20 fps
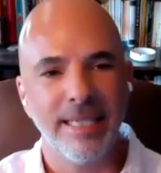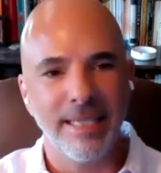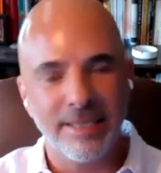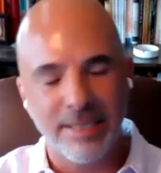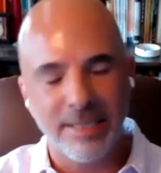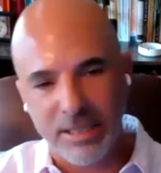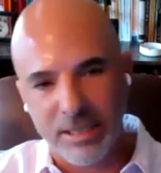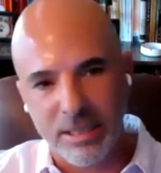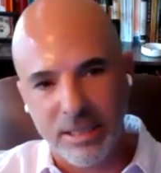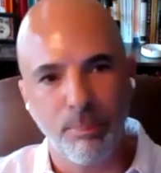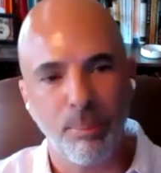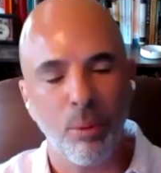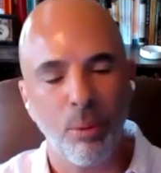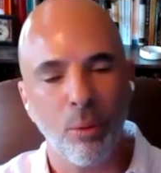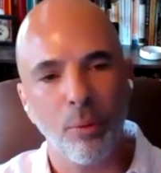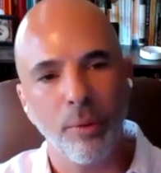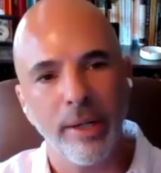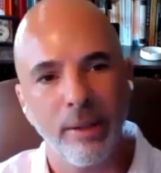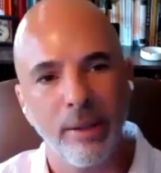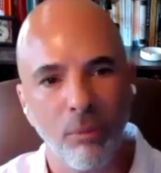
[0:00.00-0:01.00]
It's a
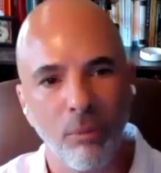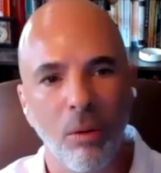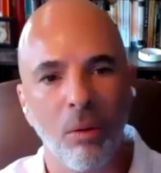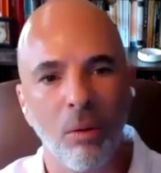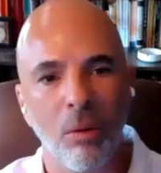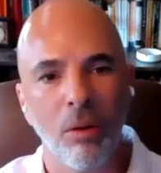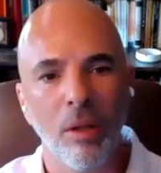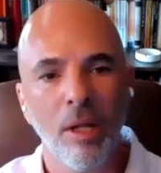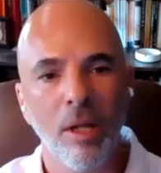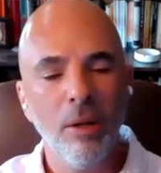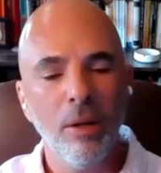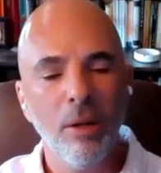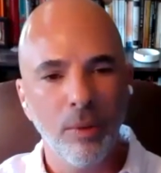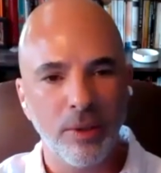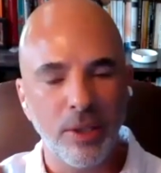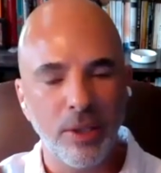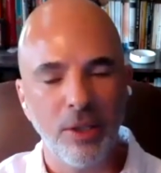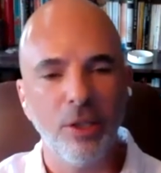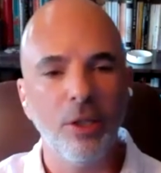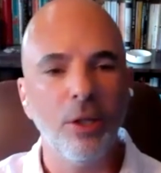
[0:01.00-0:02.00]
supporting role with
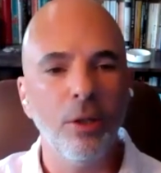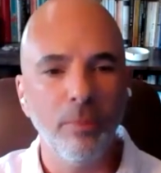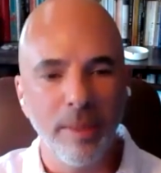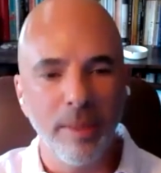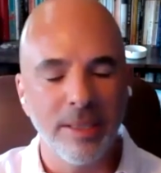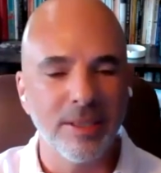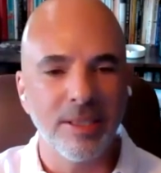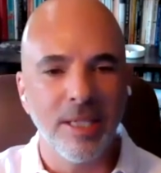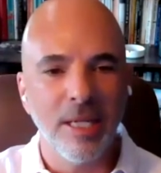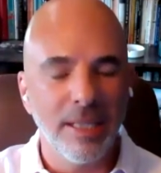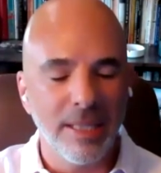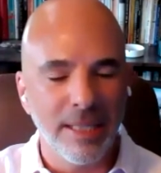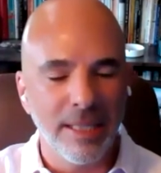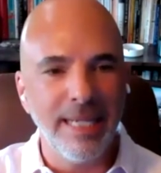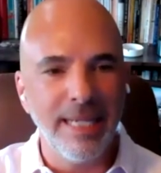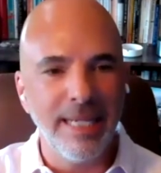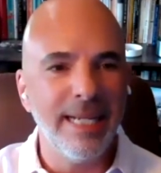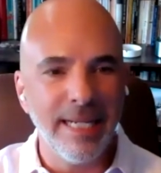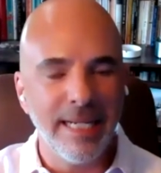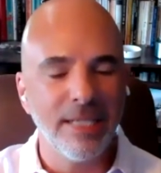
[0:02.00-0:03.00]
the humans
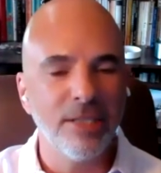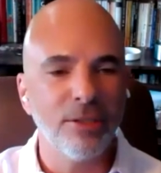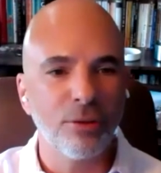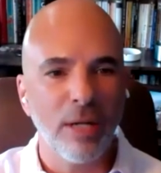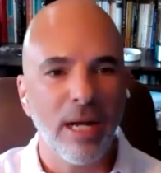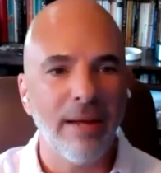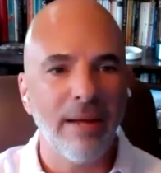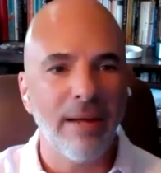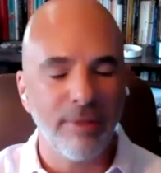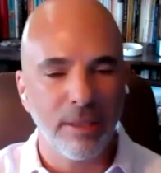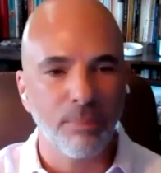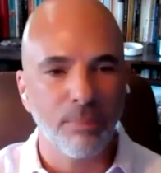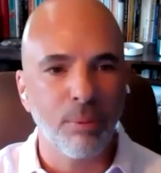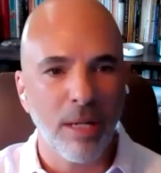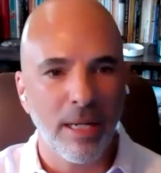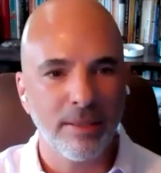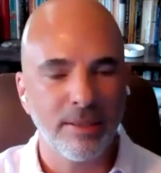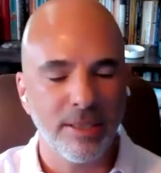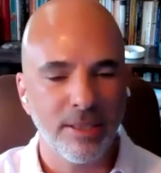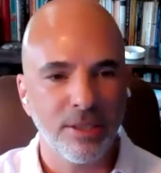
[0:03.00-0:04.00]
leading and driving the
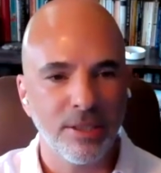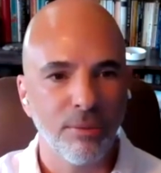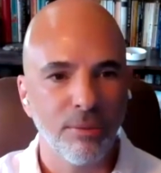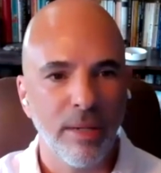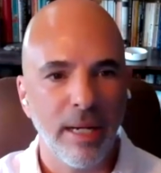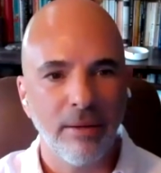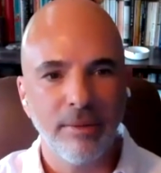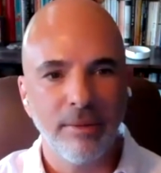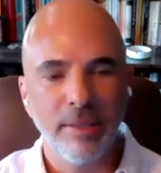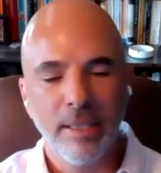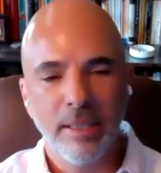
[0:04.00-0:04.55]
process throughout.